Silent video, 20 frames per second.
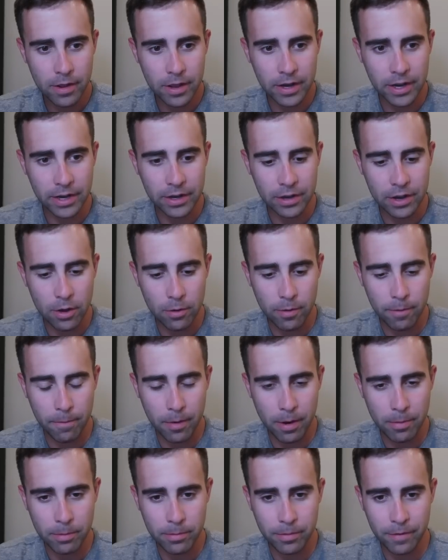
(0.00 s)
and I know I'm
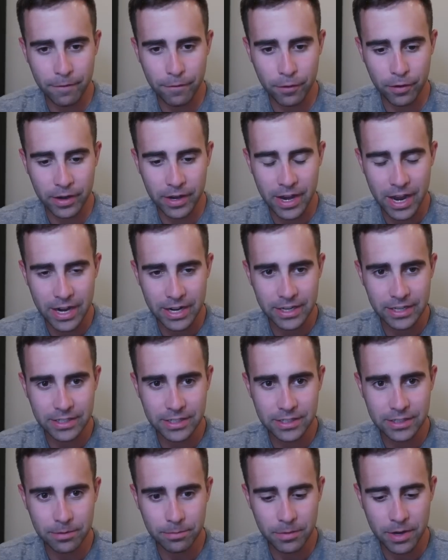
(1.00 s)
probably forgetting
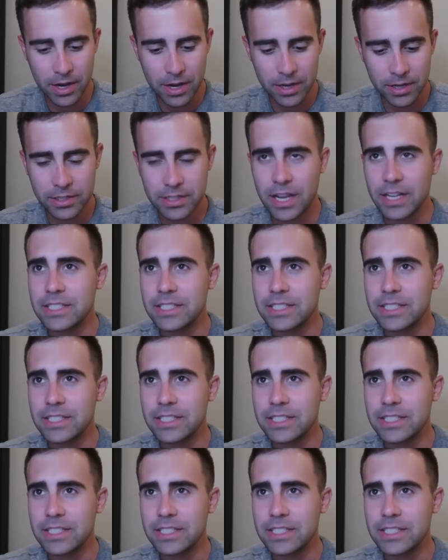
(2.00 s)
some guys.